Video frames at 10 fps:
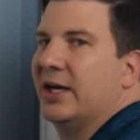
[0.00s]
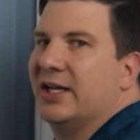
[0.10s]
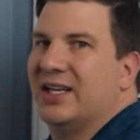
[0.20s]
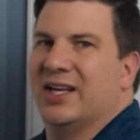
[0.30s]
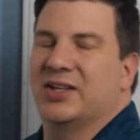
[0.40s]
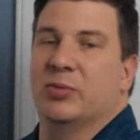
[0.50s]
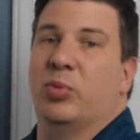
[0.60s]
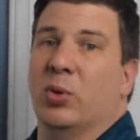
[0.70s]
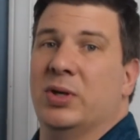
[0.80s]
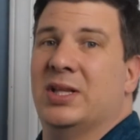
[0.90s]
Now the
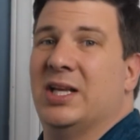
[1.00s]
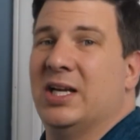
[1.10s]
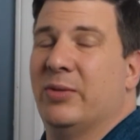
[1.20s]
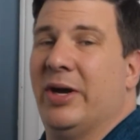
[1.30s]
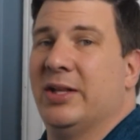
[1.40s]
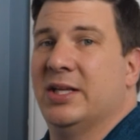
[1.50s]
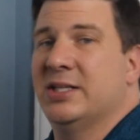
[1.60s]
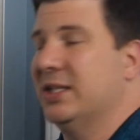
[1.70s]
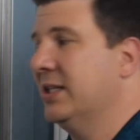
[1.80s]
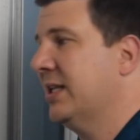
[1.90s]
important thing about
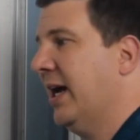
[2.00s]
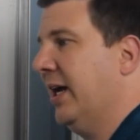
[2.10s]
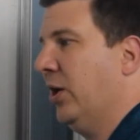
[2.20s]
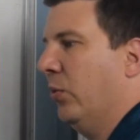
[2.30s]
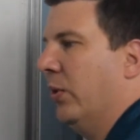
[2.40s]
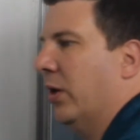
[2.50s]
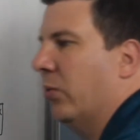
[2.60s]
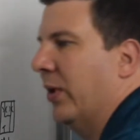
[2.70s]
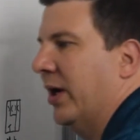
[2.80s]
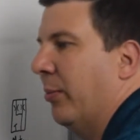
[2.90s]
this is I don't want to
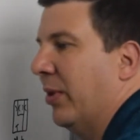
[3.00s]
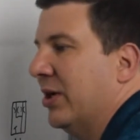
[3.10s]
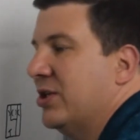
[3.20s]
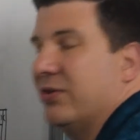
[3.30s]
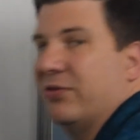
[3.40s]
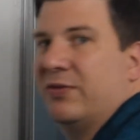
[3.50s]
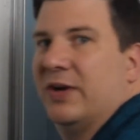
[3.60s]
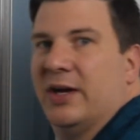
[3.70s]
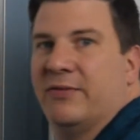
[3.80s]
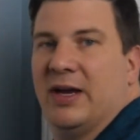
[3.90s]
run a bunch of,
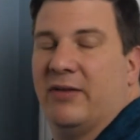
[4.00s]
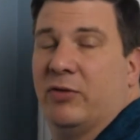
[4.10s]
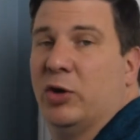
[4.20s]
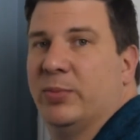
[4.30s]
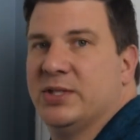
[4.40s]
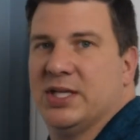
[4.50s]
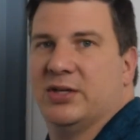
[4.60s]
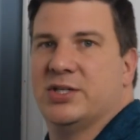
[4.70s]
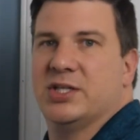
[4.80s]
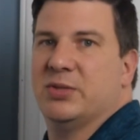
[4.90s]
if I have an open
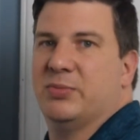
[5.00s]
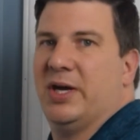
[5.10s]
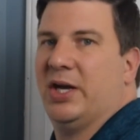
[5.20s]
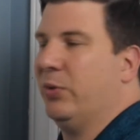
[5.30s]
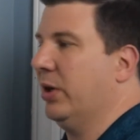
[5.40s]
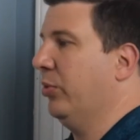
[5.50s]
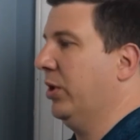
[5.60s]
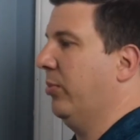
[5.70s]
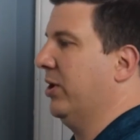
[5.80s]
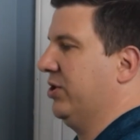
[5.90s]
center system, I don't want to put
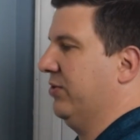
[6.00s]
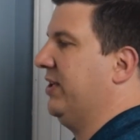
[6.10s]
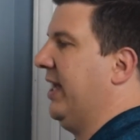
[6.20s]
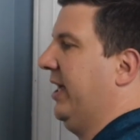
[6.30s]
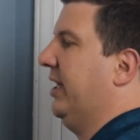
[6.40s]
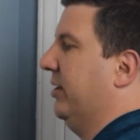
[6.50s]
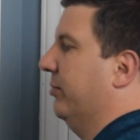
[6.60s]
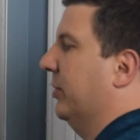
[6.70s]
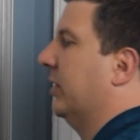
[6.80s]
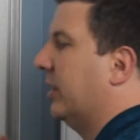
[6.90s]
a bunch of tandem